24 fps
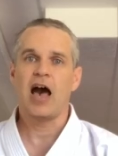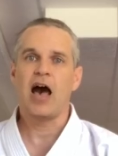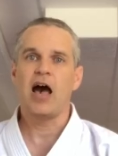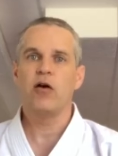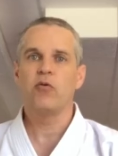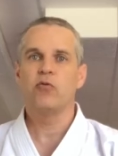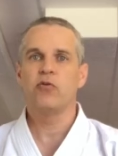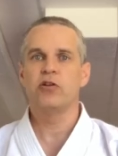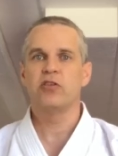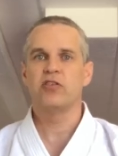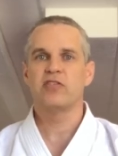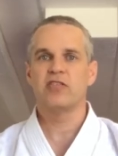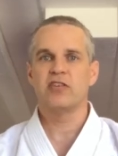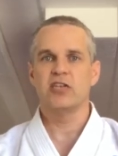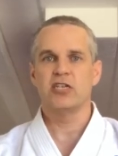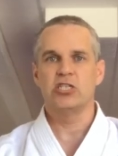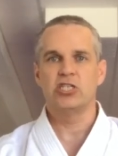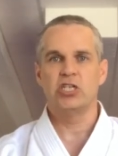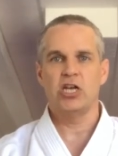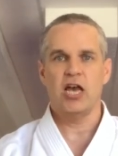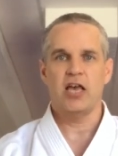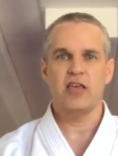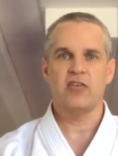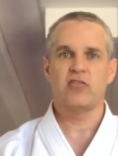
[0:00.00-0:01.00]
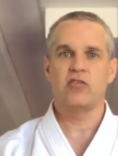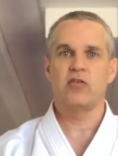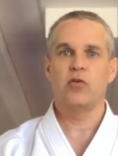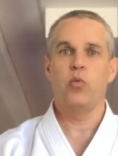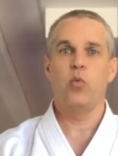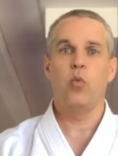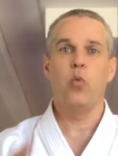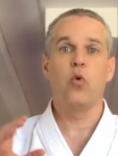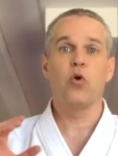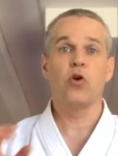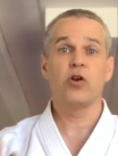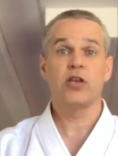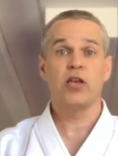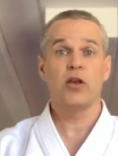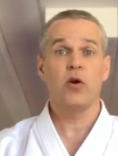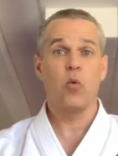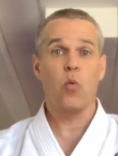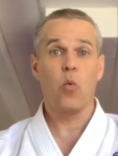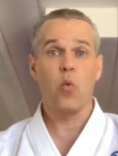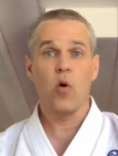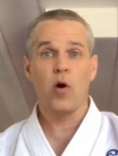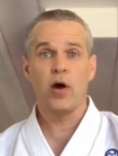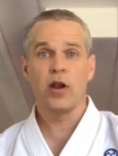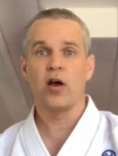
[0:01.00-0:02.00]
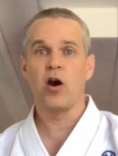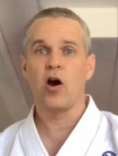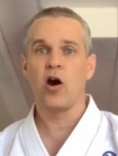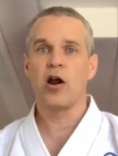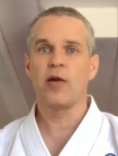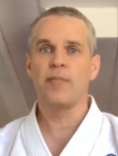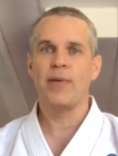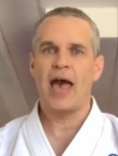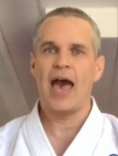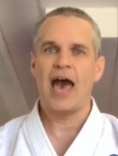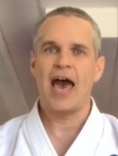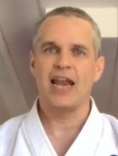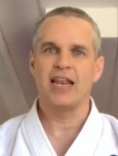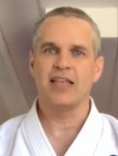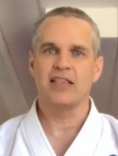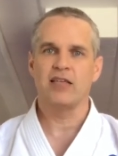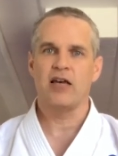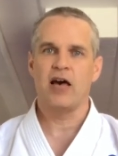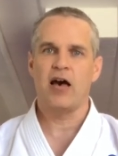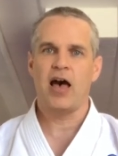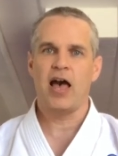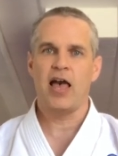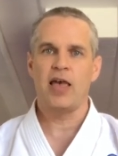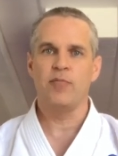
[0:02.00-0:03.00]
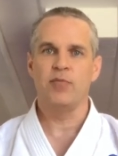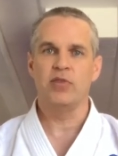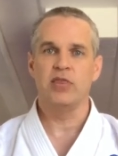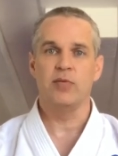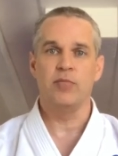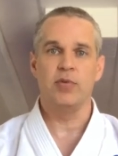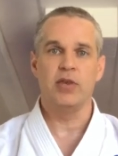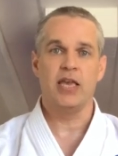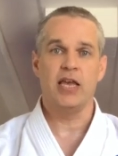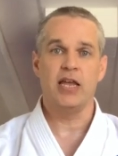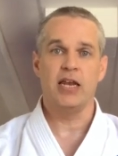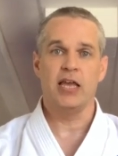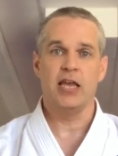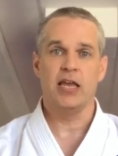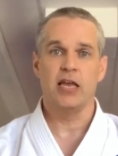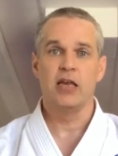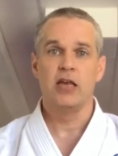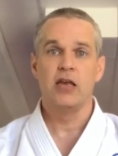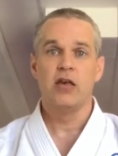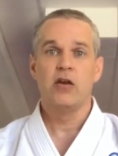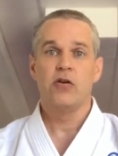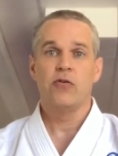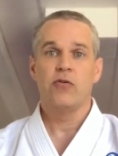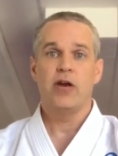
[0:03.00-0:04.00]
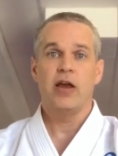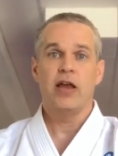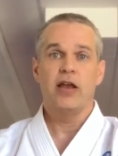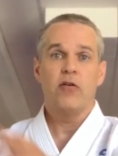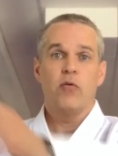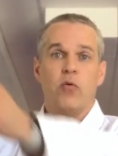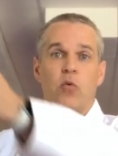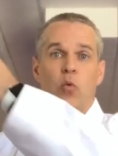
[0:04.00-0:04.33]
I would suggest working one arm at a time in the beginning, right?